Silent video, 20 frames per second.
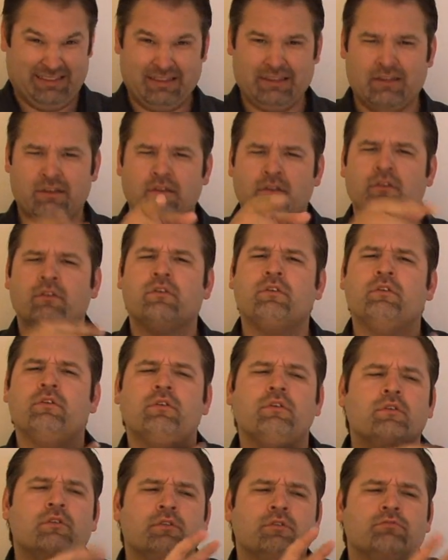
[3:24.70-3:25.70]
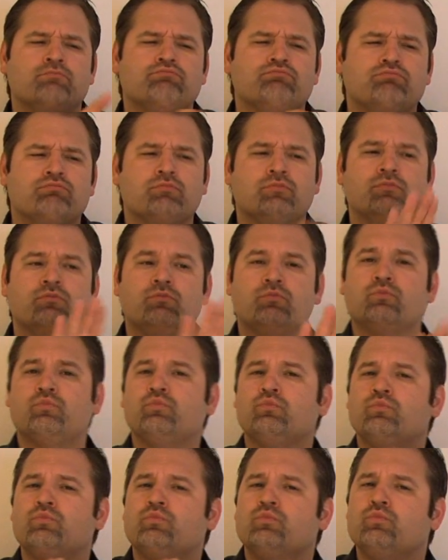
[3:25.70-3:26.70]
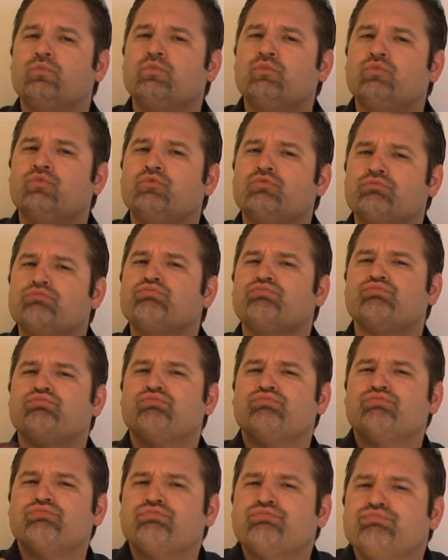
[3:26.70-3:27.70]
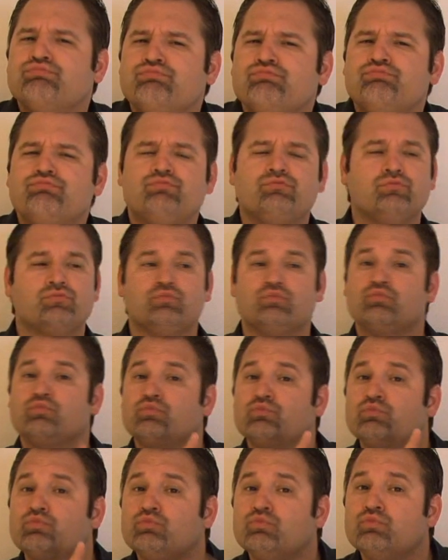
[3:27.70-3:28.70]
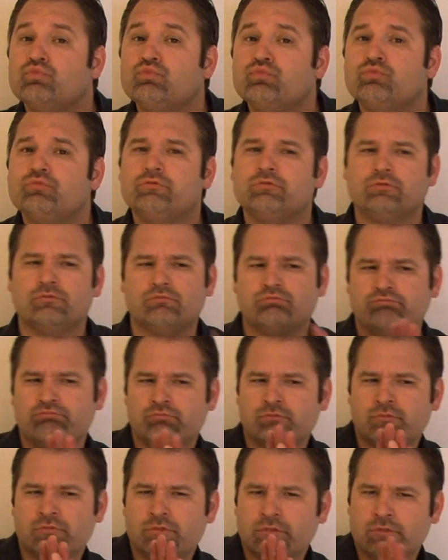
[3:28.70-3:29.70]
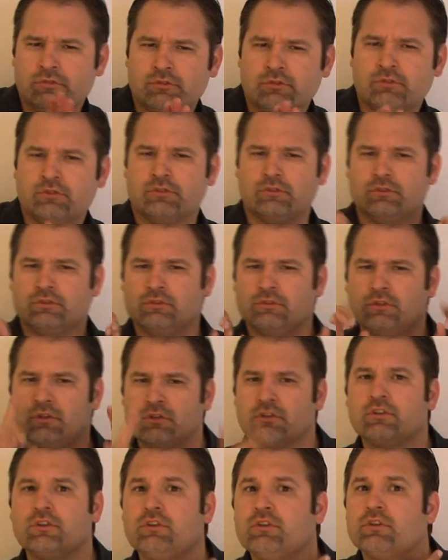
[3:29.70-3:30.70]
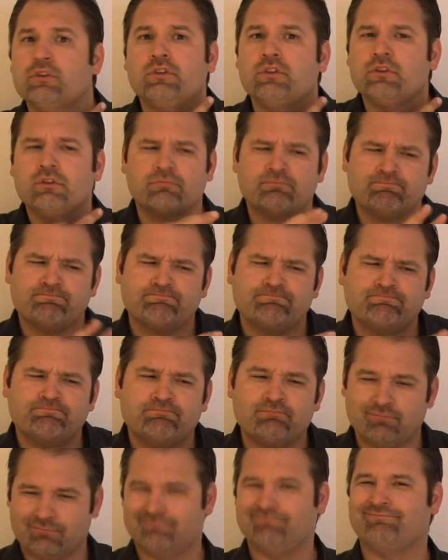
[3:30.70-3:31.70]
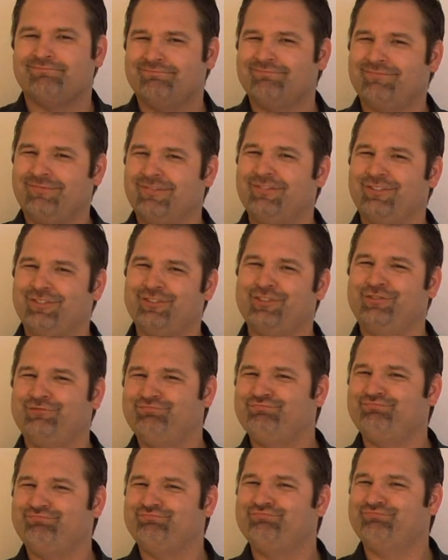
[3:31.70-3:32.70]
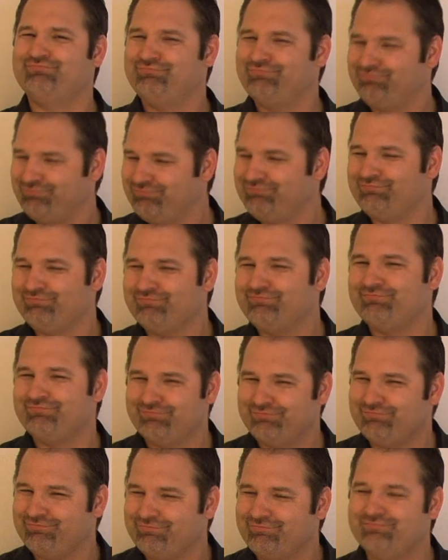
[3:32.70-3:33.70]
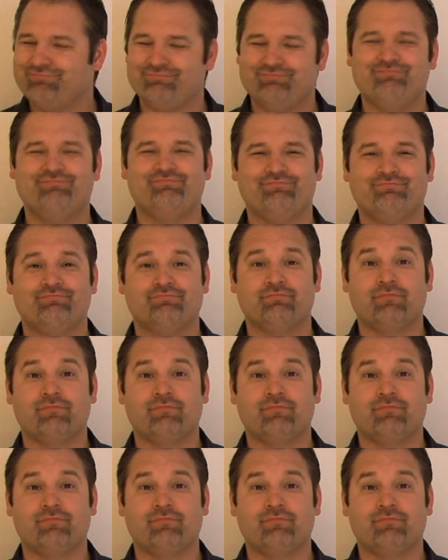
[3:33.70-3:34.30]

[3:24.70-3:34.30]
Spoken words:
if you'd like to know more details on a job, you can do better research on the duties, the skills, the education required, and get career information there.